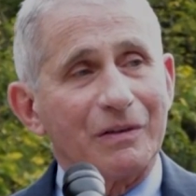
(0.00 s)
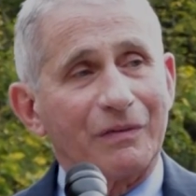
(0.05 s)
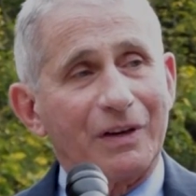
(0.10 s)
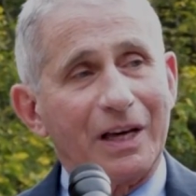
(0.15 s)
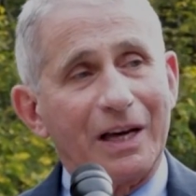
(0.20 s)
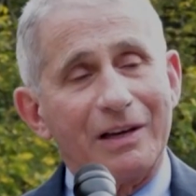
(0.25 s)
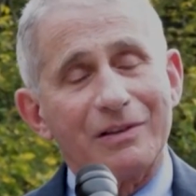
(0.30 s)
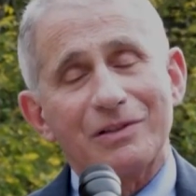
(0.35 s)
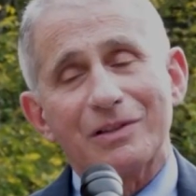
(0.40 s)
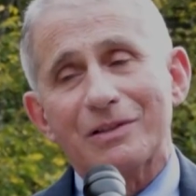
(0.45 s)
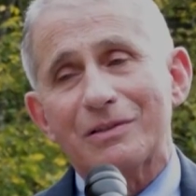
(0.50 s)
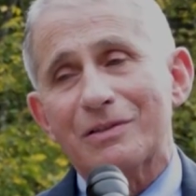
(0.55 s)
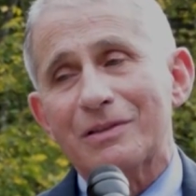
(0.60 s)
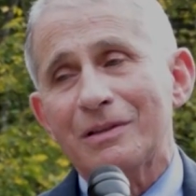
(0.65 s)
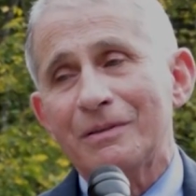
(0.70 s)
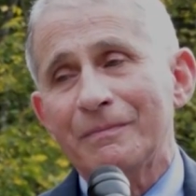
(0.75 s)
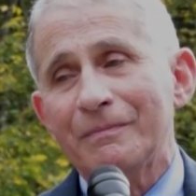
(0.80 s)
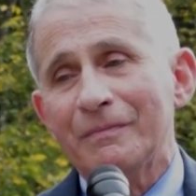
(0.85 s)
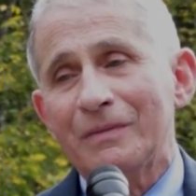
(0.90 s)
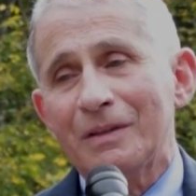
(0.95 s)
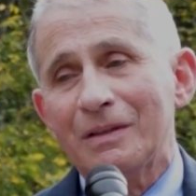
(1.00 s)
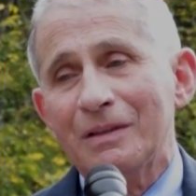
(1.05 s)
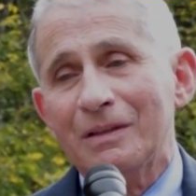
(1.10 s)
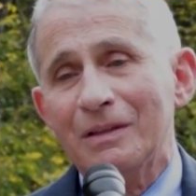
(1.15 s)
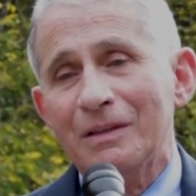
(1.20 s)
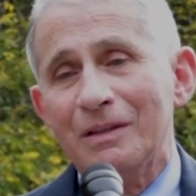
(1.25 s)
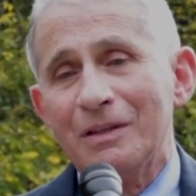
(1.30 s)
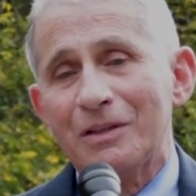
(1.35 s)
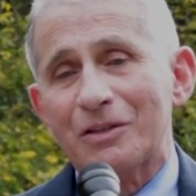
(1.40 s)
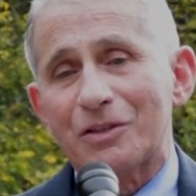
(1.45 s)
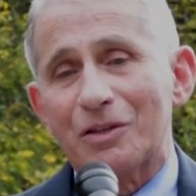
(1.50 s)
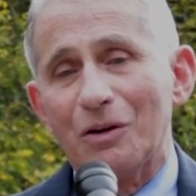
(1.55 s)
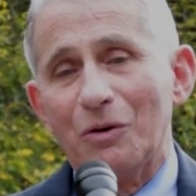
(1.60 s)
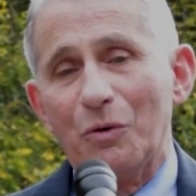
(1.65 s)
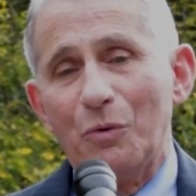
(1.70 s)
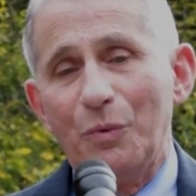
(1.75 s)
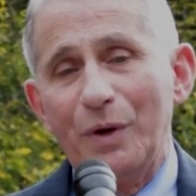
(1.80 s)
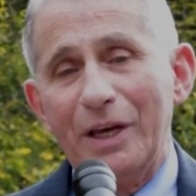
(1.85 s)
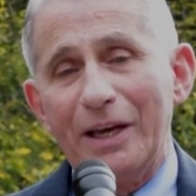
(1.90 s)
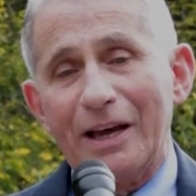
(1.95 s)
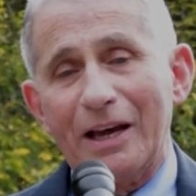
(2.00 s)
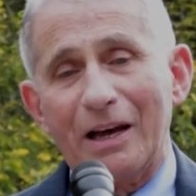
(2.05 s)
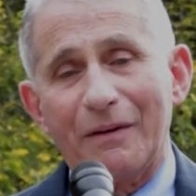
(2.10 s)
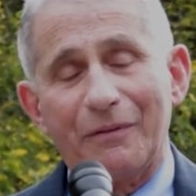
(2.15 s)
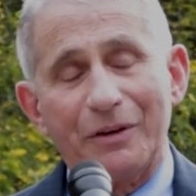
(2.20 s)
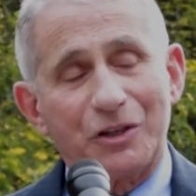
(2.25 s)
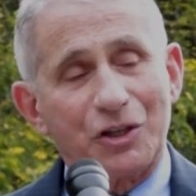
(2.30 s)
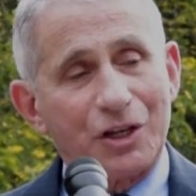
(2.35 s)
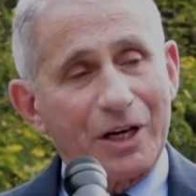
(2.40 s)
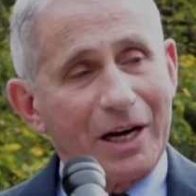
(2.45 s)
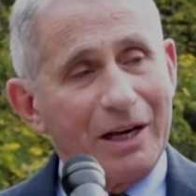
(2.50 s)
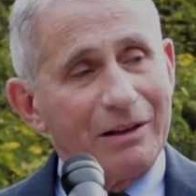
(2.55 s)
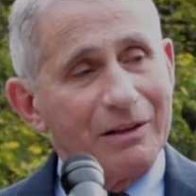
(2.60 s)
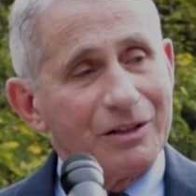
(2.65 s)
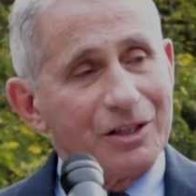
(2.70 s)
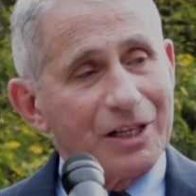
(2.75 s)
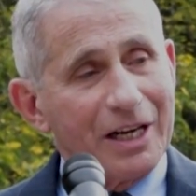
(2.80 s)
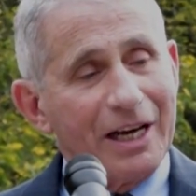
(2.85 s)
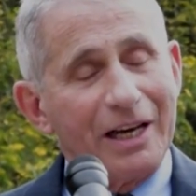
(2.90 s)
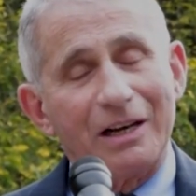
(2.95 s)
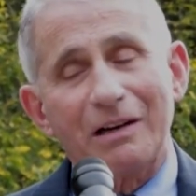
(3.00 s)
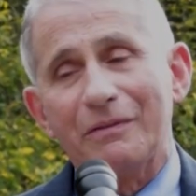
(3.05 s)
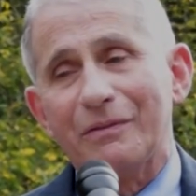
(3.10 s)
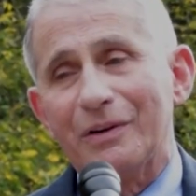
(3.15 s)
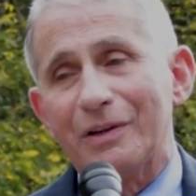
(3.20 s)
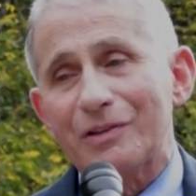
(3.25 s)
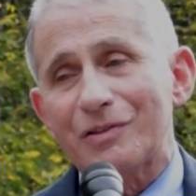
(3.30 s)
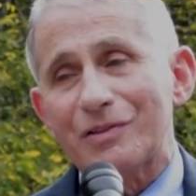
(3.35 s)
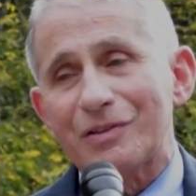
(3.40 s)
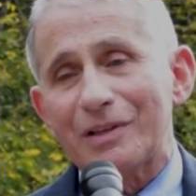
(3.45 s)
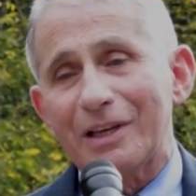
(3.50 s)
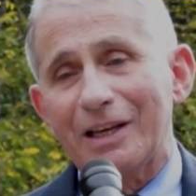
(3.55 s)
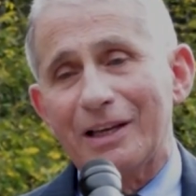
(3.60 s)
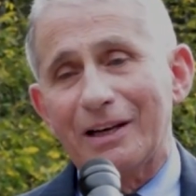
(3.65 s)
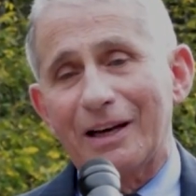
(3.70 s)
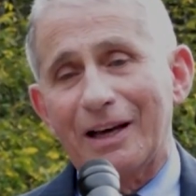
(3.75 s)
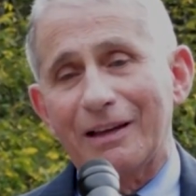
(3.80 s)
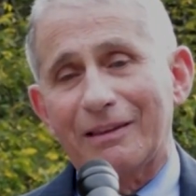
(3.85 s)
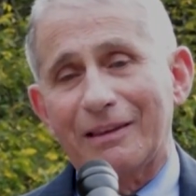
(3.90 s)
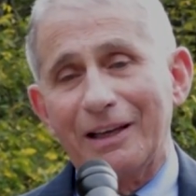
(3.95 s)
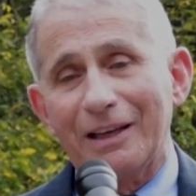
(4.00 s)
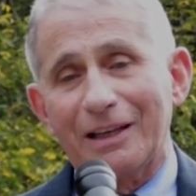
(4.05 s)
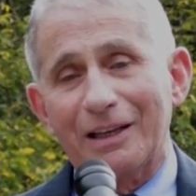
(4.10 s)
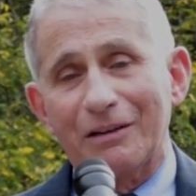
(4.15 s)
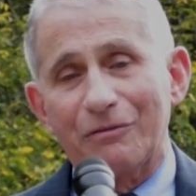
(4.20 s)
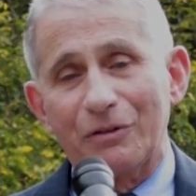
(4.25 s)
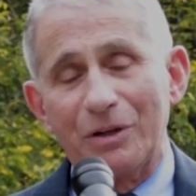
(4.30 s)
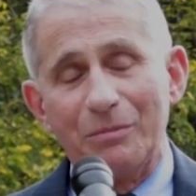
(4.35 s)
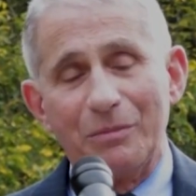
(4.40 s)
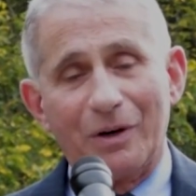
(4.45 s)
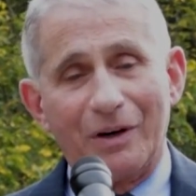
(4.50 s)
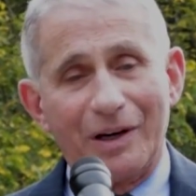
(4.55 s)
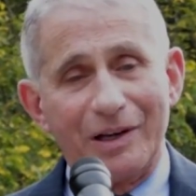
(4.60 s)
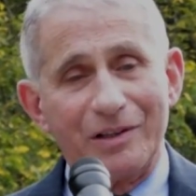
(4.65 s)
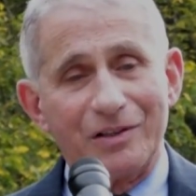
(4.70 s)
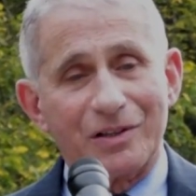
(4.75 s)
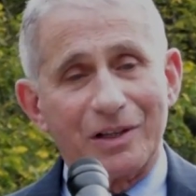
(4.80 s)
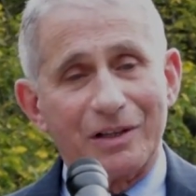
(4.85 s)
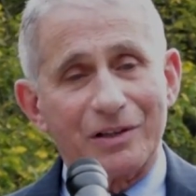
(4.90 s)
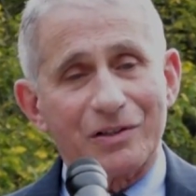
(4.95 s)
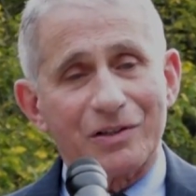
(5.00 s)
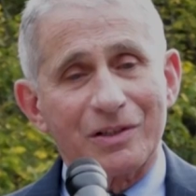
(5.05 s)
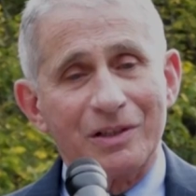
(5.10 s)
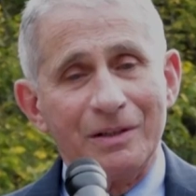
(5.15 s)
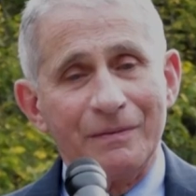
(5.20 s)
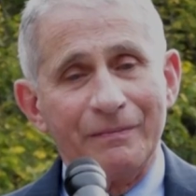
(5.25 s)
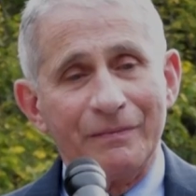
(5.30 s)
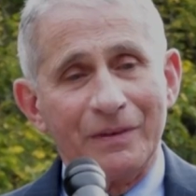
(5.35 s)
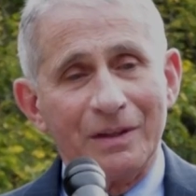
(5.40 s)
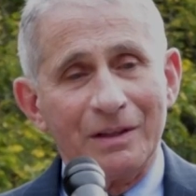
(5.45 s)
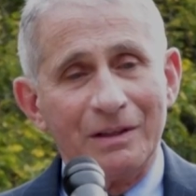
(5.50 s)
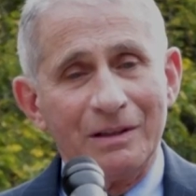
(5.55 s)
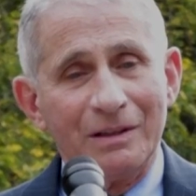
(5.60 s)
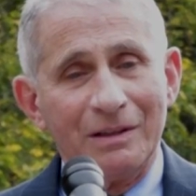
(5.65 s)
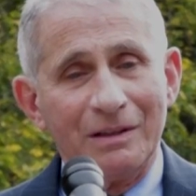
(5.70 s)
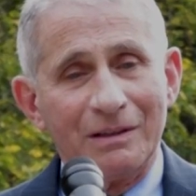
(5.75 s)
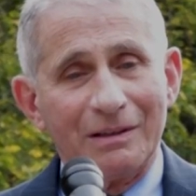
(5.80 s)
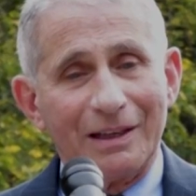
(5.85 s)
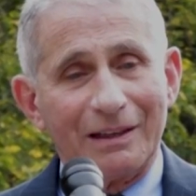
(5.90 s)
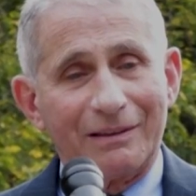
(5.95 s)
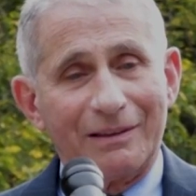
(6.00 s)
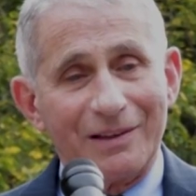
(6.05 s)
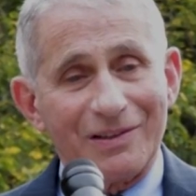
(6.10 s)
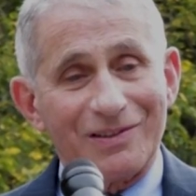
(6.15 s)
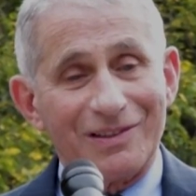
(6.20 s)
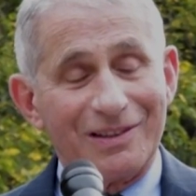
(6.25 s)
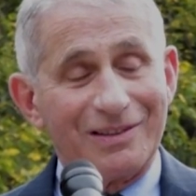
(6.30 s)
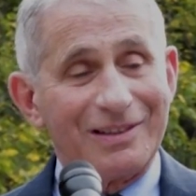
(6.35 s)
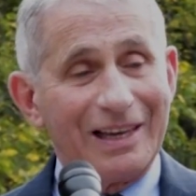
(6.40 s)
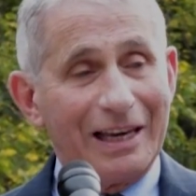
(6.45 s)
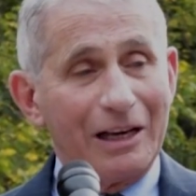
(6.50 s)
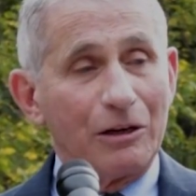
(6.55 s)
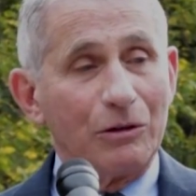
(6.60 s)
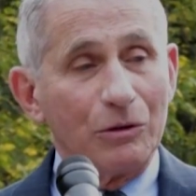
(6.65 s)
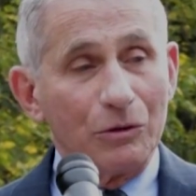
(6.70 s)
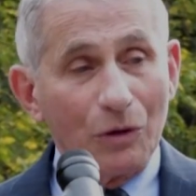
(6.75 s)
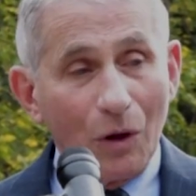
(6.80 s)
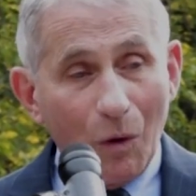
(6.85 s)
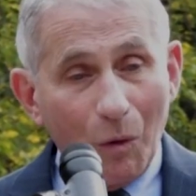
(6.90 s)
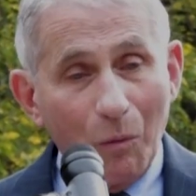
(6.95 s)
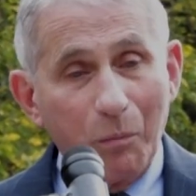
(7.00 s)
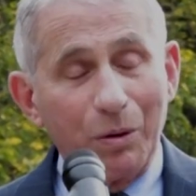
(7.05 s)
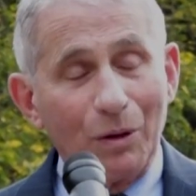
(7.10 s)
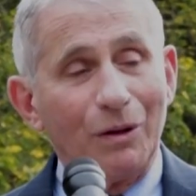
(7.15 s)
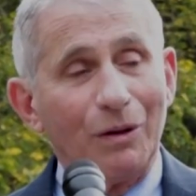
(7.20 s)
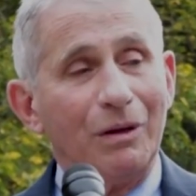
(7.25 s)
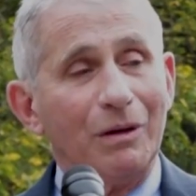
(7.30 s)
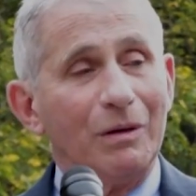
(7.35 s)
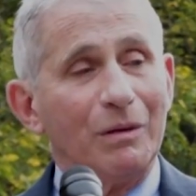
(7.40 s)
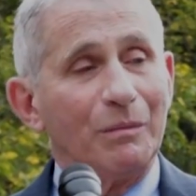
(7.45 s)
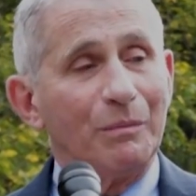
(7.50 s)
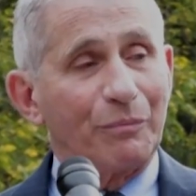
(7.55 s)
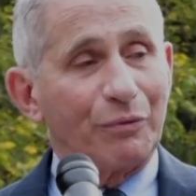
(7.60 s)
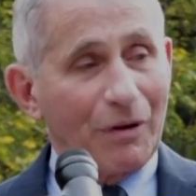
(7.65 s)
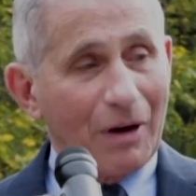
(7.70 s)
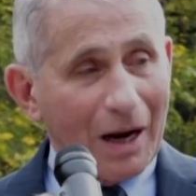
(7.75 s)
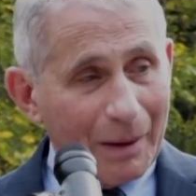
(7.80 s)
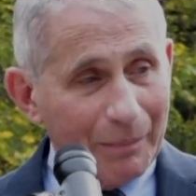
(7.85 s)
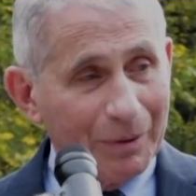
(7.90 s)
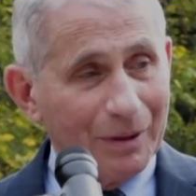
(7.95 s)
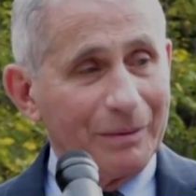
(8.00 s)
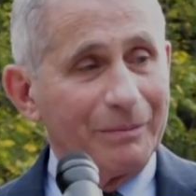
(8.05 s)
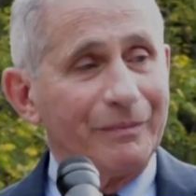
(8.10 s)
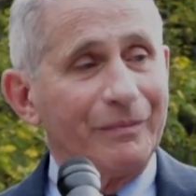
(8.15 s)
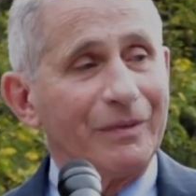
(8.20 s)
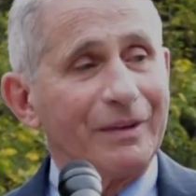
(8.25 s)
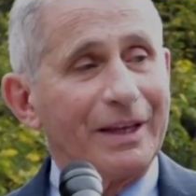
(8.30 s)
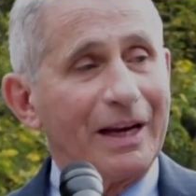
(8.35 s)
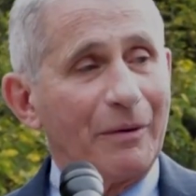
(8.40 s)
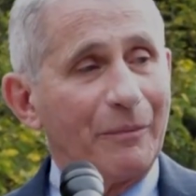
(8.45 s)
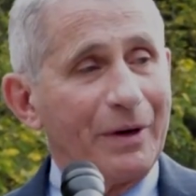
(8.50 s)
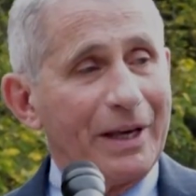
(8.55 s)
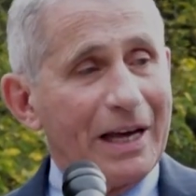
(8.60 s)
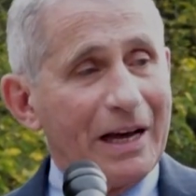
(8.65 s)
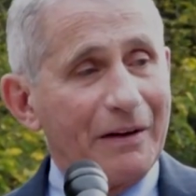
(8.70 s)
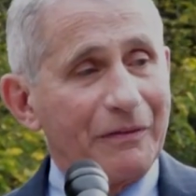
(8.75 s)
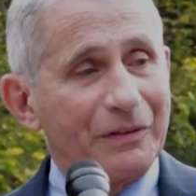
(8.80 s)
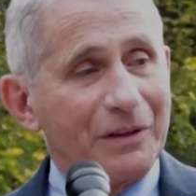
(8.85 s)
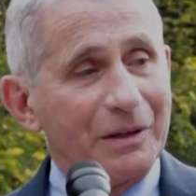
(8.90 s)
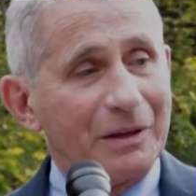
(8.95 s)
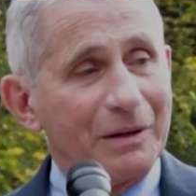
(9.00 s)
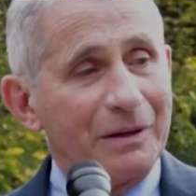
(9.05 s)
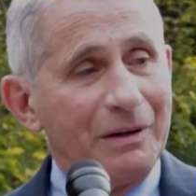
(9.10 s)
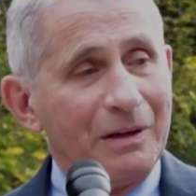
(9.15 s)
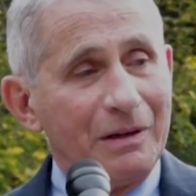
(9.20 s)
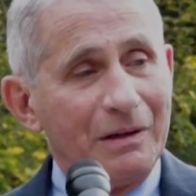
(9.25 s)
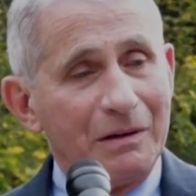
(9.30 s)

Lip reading: of cases. So we have a challenge ahead of us, and I think it reminds us that this is a global problem that we have to